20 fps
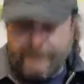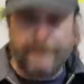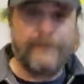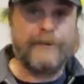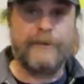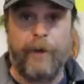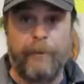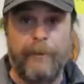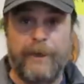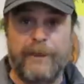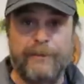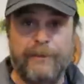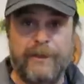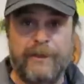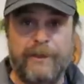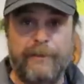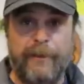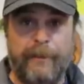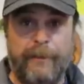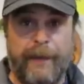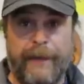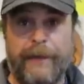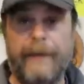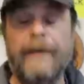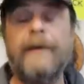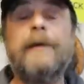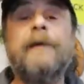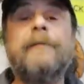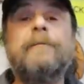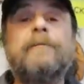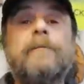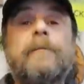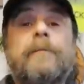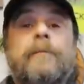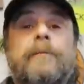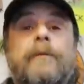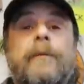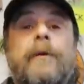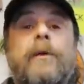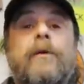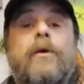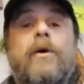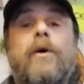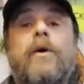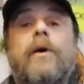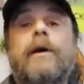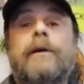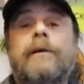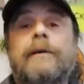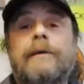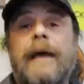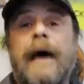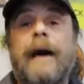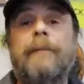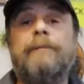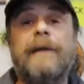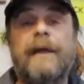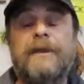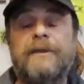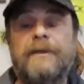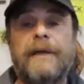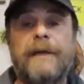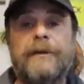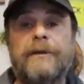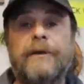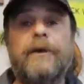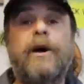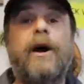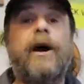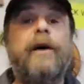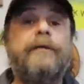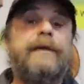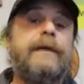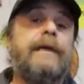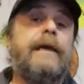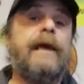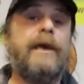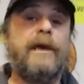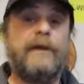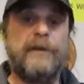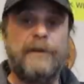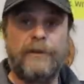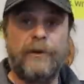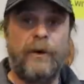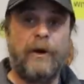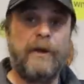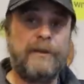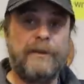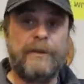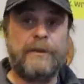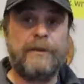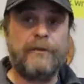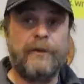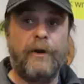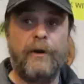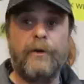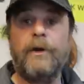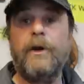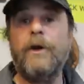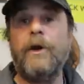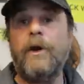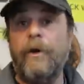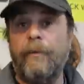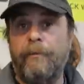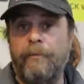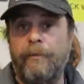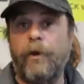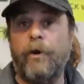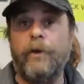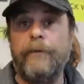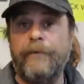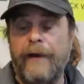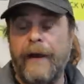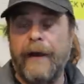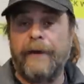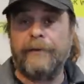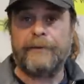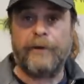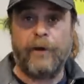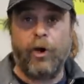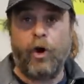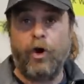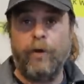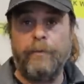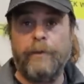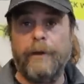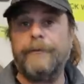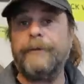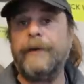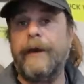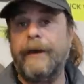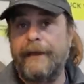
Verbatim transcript: There's no measurements to be made. Top dead center of the exhaust stroke, both valves are open.